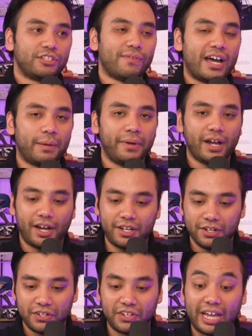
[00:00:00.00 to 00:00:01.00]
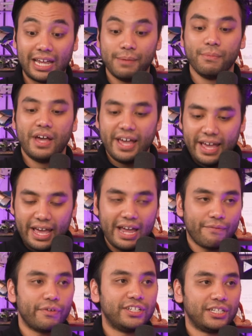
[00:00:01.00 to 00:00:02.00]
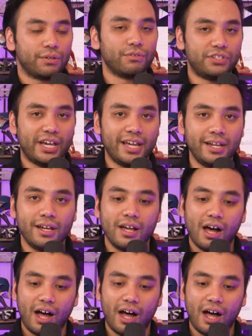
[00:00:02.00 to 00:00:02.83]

into anime. I couldn't game every single day.